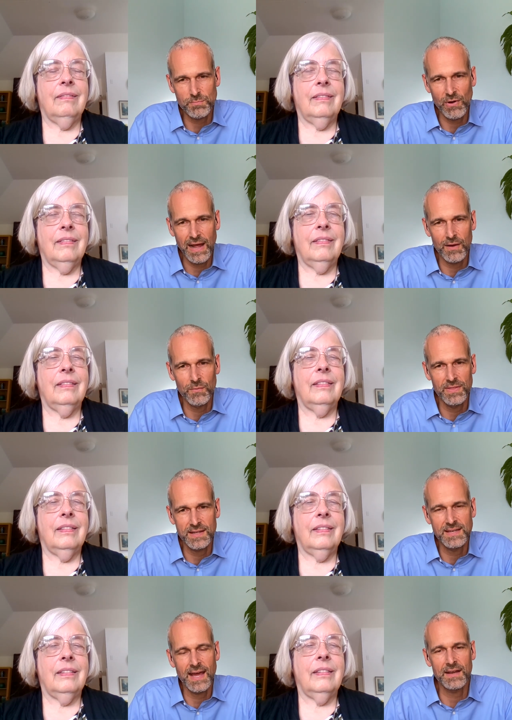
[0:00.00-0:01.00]
Speaker 1: Brown when
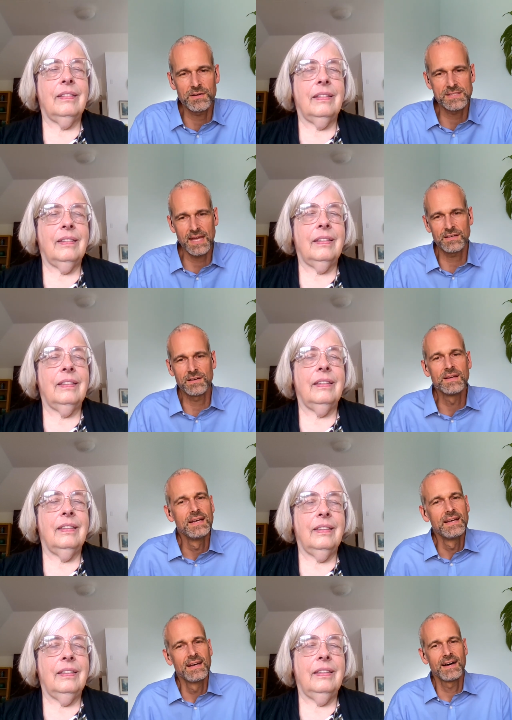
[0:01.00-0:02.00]
they denied her tenure.
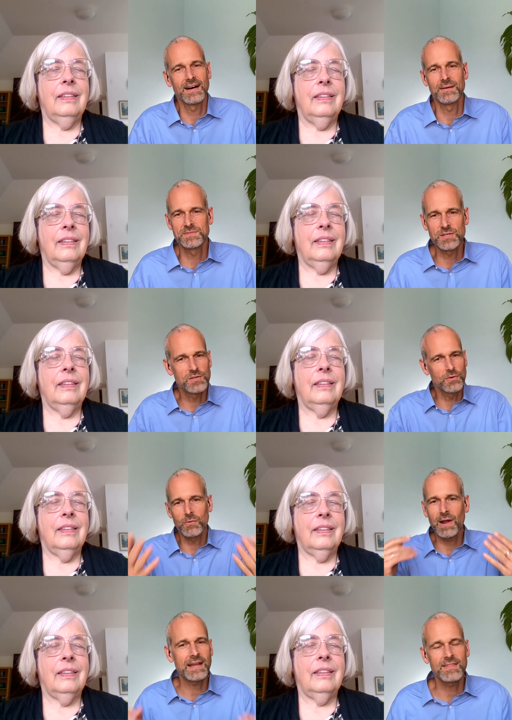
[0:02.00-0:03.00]
Um, so you
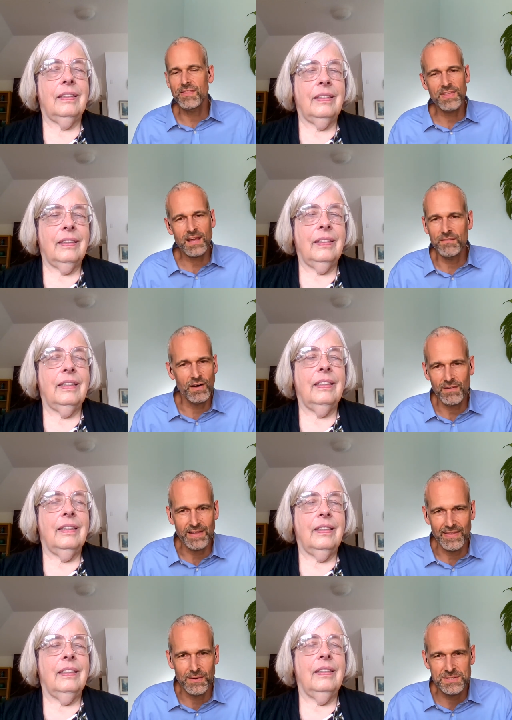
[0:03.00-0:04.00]
were right in the thick of all
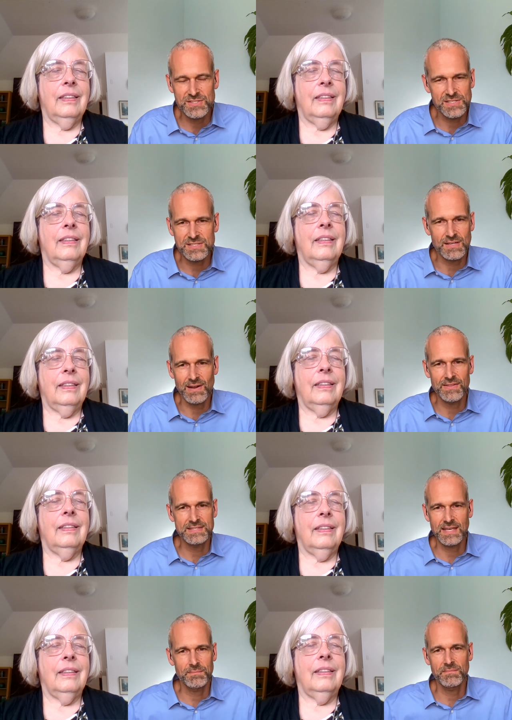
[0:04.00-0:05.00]
that. That was just around
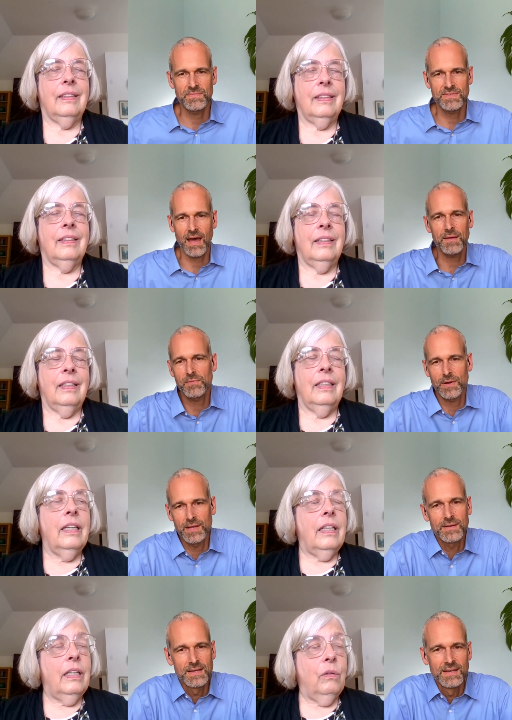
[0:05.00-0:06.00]
the same time
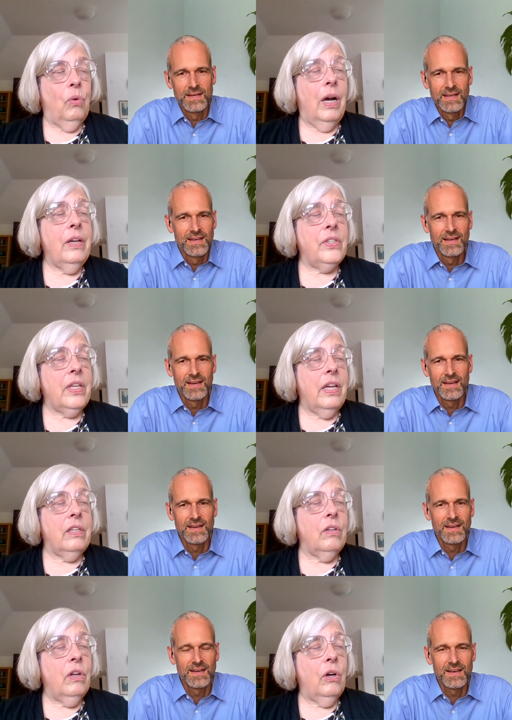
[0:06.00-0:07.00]
period.
Speaker 2: It
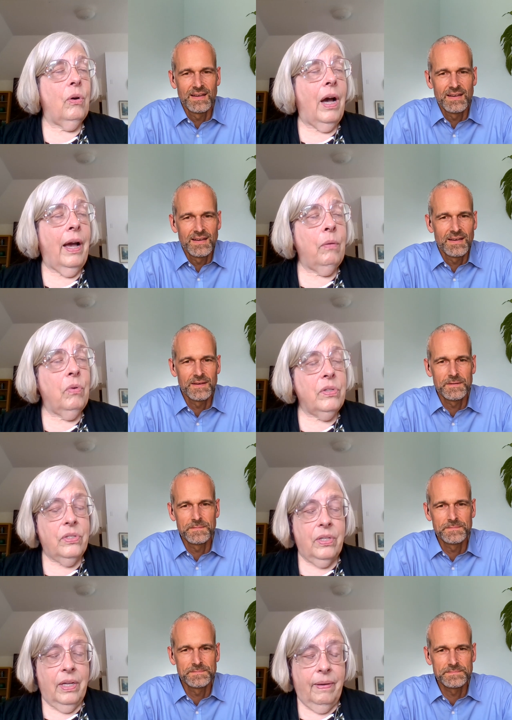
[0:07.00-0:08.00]
was, and you know, I
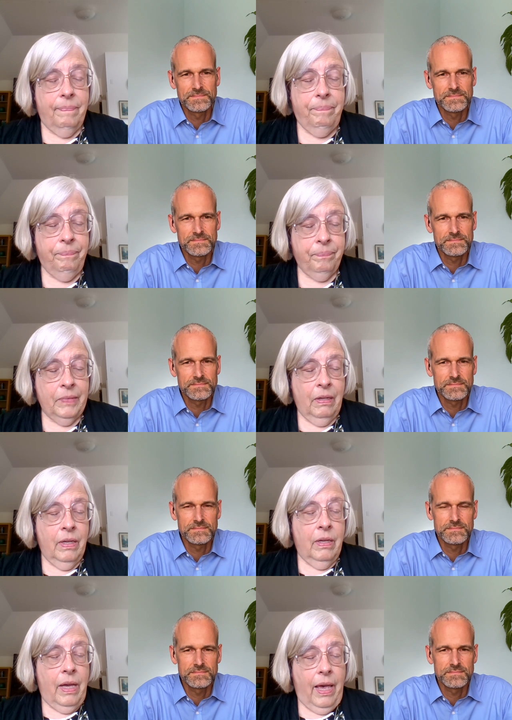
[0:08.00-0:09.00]
was. Um,
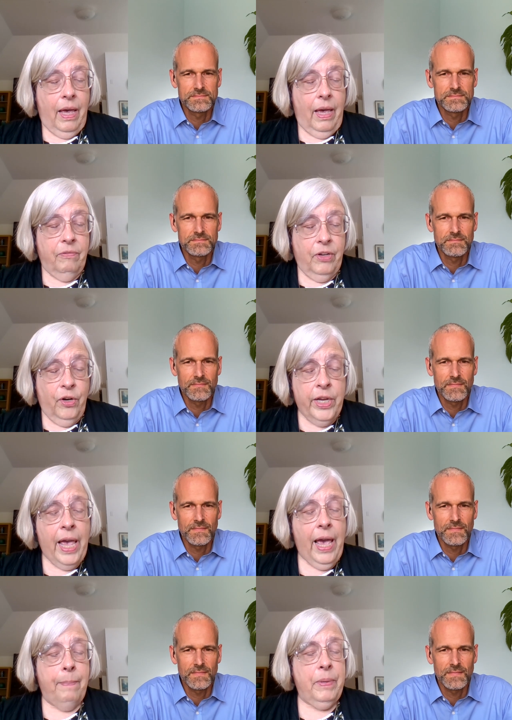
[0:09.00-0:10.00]

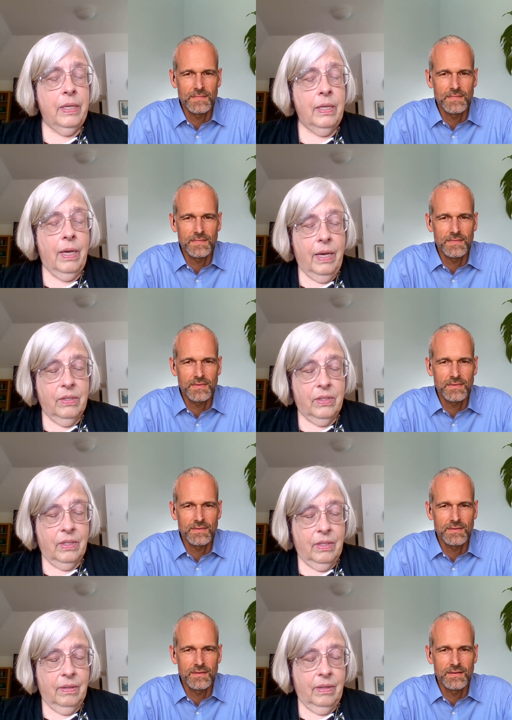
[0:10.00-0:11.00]
very happy
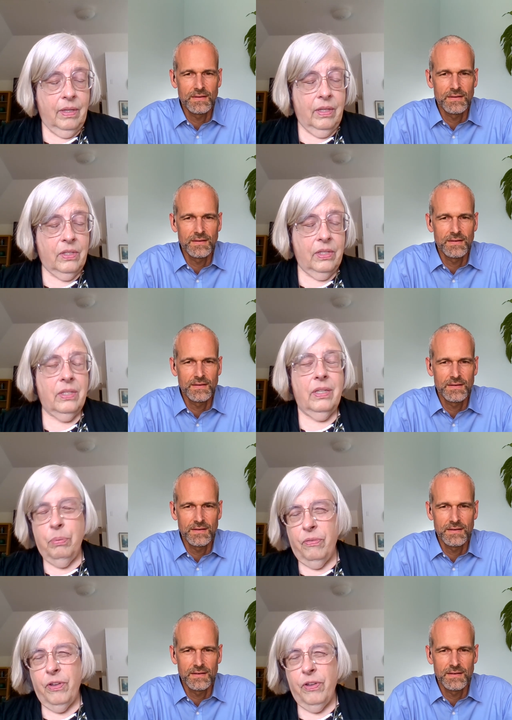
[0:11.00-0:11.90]
as a, an assistant